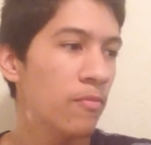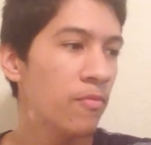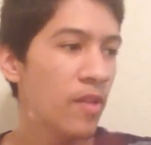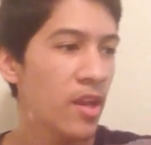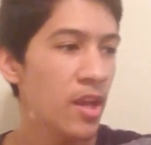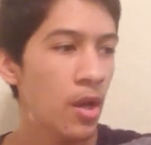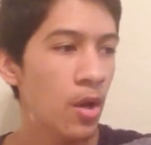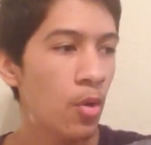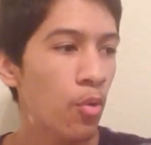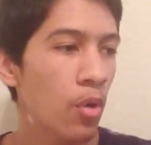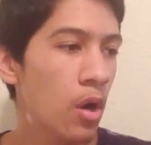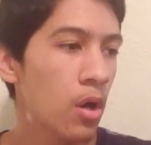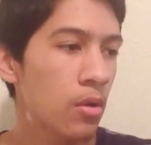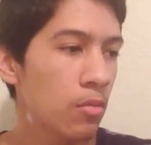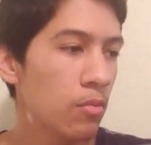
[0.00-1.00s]
video
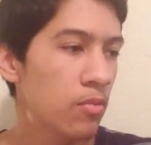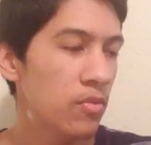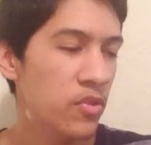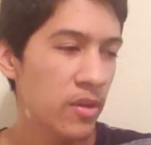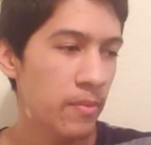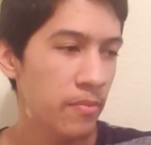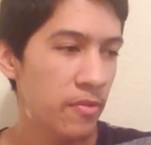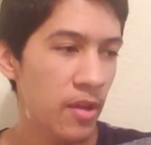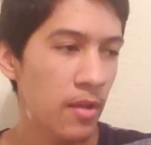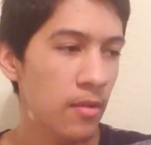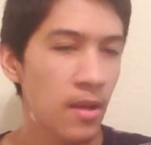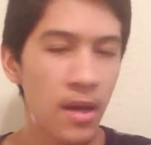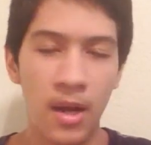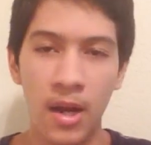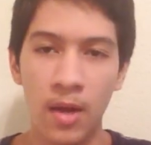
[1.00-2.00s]
on something
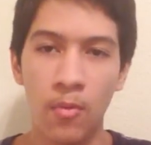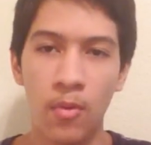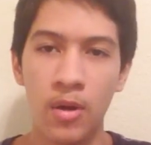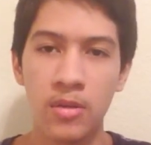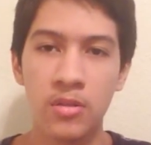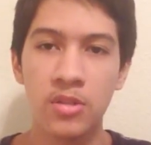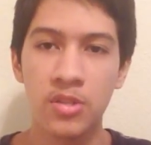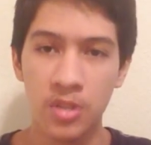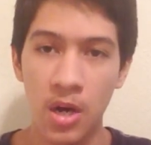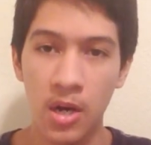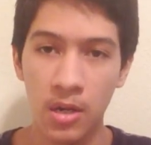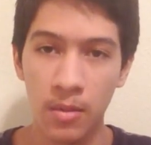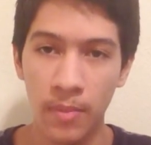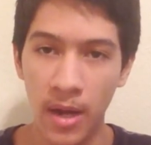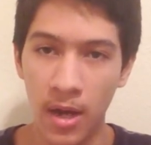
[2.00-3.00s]
that I want to
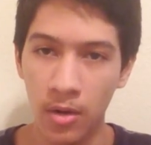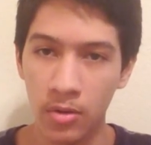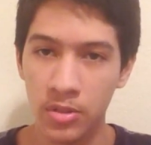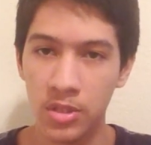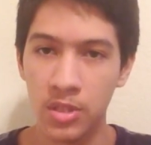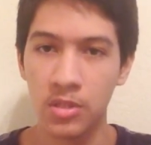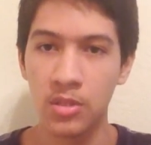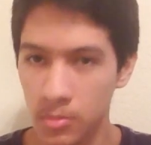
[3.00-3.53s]
talk about.